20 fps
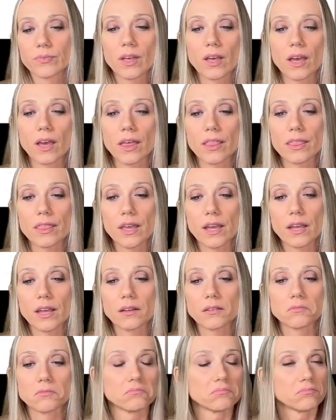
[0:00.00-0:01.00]
And then,
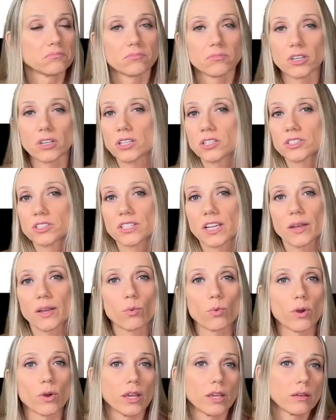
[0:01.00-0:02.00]
in the same
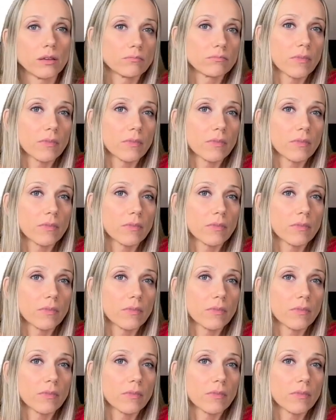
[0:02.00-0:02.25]
way,